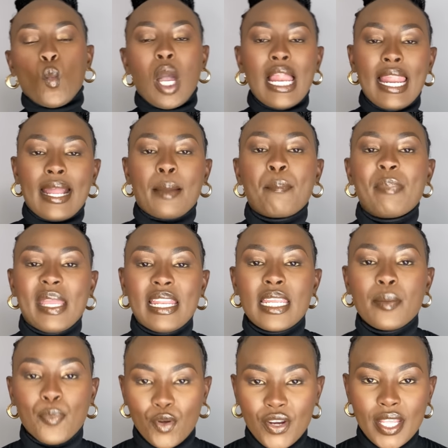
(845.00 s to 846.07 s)
like barely
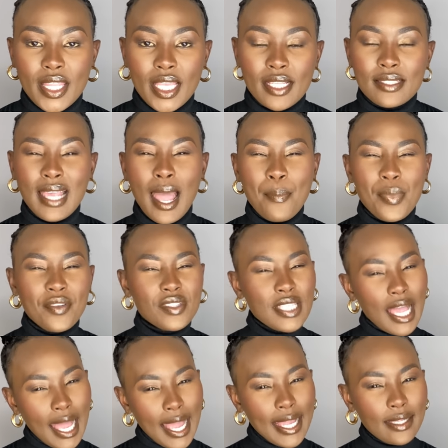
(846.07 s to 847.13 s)
breathing type of
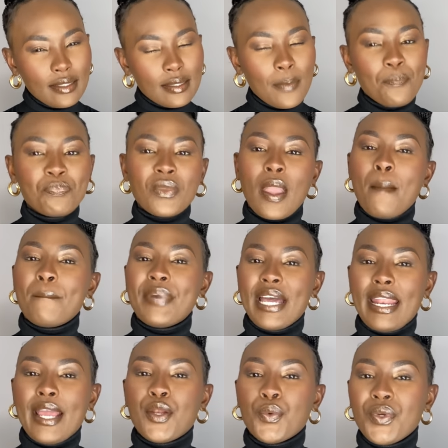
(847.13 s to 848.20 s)
tight but
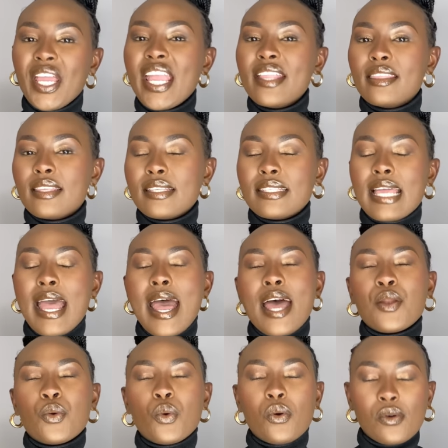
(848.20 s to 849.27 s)
i don't hate this
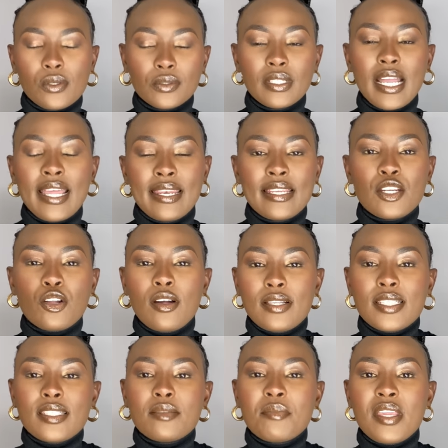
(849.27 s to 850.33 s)
at all and it
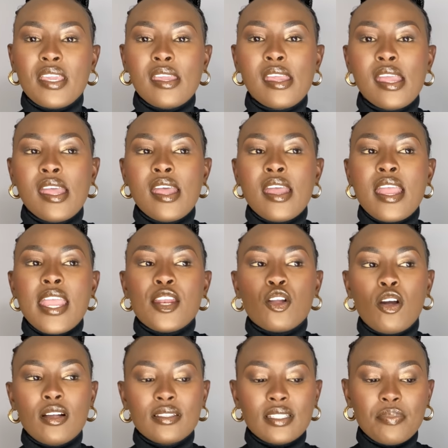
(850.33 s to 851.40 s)
cost me it
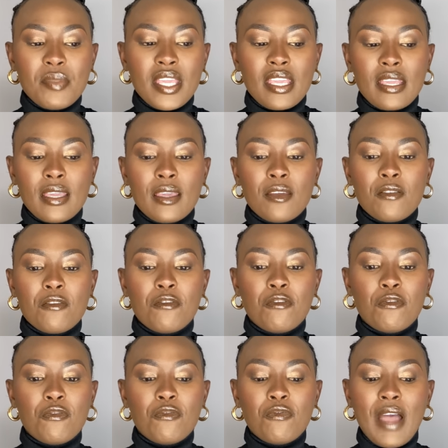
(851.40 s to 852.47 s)
cost me
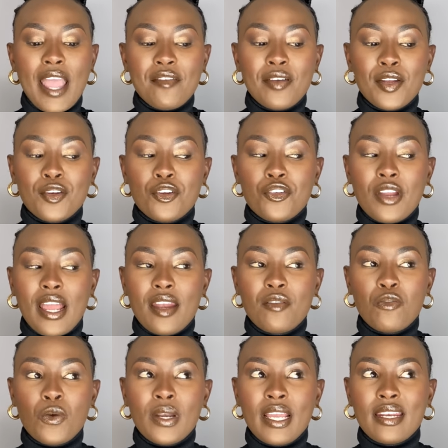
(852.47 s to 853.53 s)
500 rand
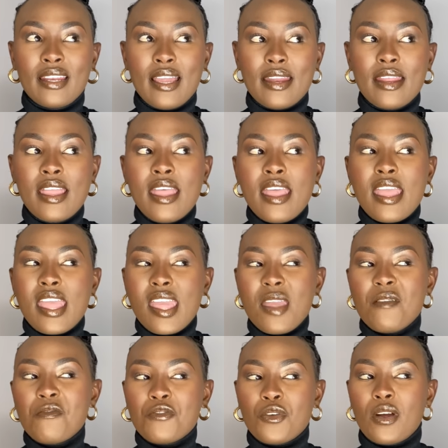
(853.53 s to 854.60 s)
499
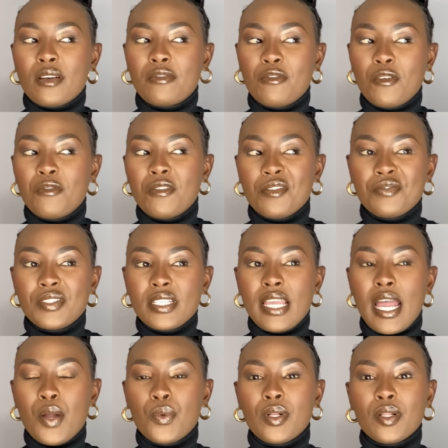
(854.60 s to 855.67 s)
if not 450,
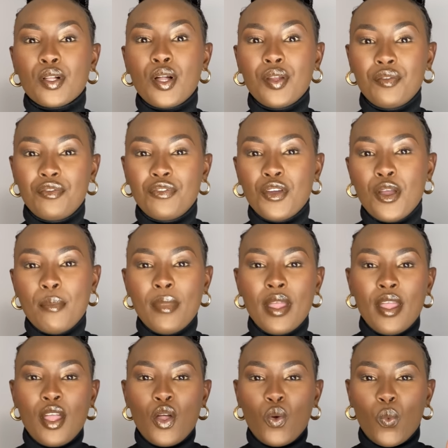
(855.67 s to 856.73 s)
I will confirm
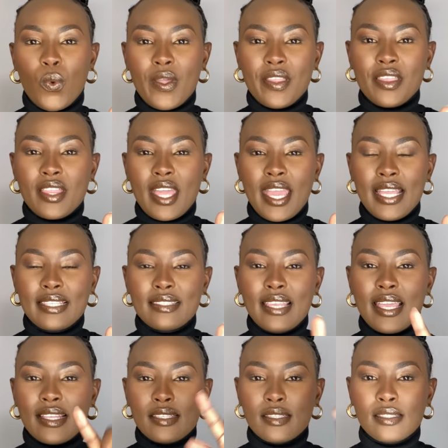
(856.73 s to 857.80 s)
with a
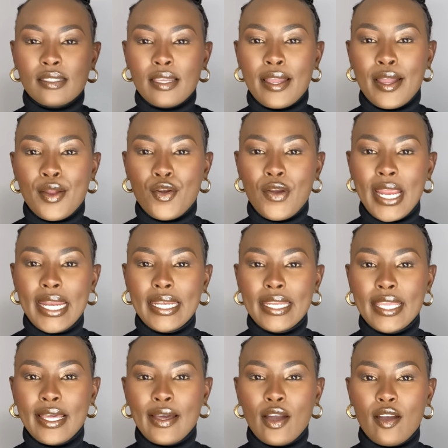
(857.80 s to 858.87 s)
text right
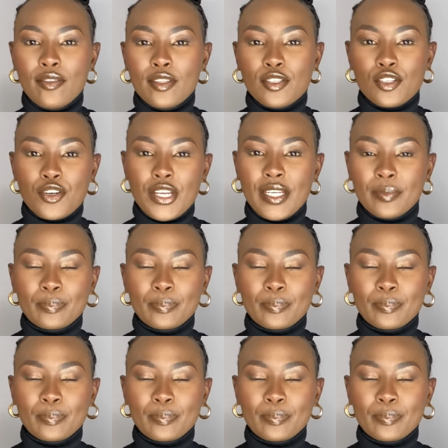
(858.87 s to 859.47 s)
here on the screen.